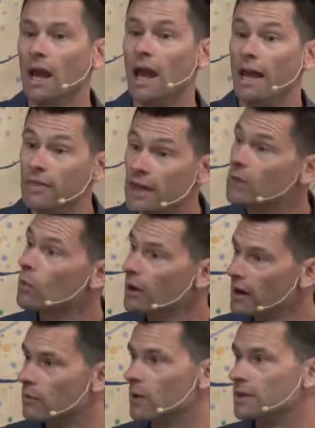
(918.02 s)
And they
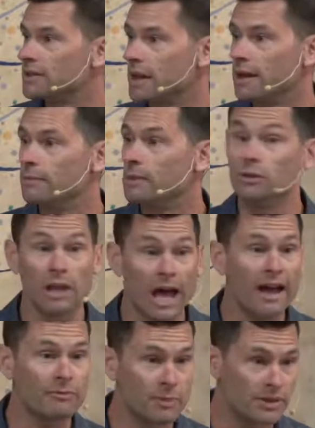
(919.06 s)
were at one time. You
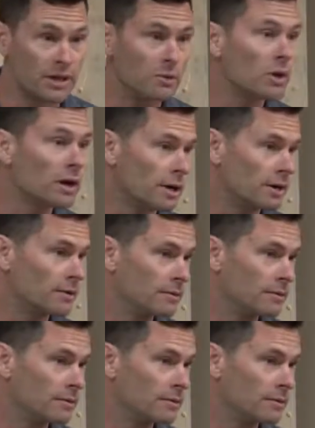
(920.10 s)
laugh, but they were.